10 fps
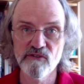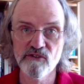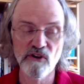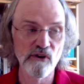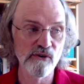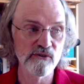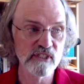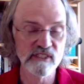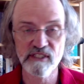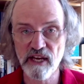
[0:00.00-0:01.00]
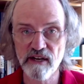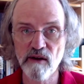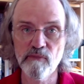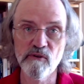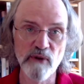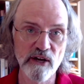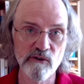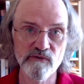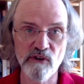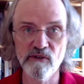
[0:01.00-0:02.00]
So this setup, the
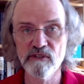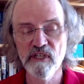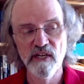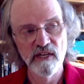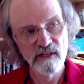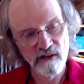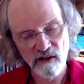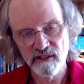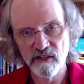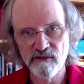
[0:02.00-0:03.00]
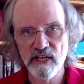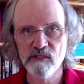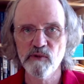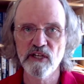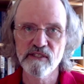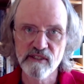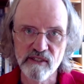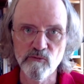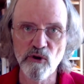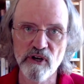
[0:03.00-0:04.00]
microphone, all the other aspects, it's
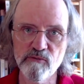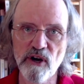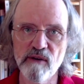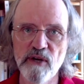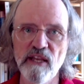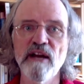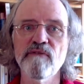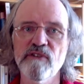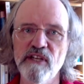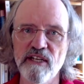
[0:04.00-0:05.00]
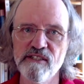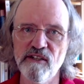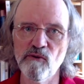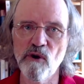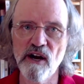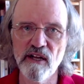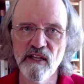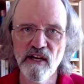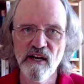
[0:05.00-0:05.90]
an important part of my life for the next little while.